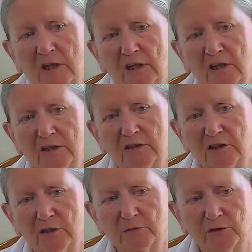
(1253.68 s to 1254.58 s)
in
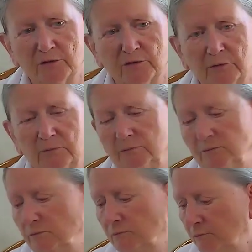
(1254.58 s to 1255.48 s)
terms of
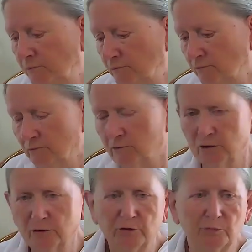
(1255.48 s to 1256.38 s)

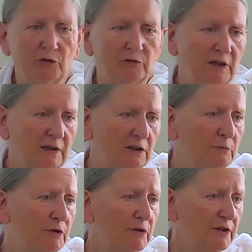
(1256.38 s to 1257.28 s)
who's more
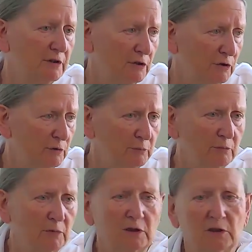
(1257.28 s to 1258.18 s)
valuable than
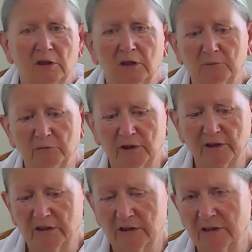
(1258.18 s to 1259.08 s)
whom
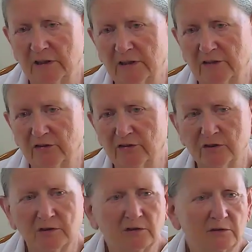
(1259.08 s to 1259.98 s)
by
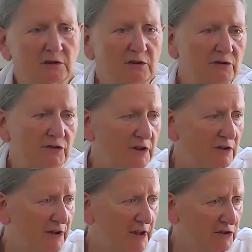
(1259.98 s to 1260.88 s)
external
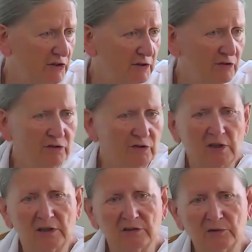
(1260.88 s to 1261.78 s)
considerations
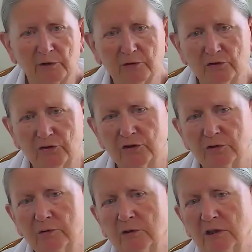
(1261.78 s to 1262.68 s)
as opposed
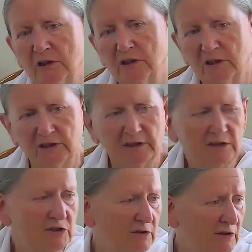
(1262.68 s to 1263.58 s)
to
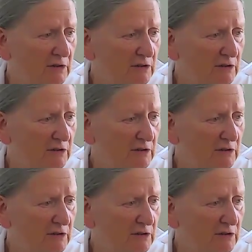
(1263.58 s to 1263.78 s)
internal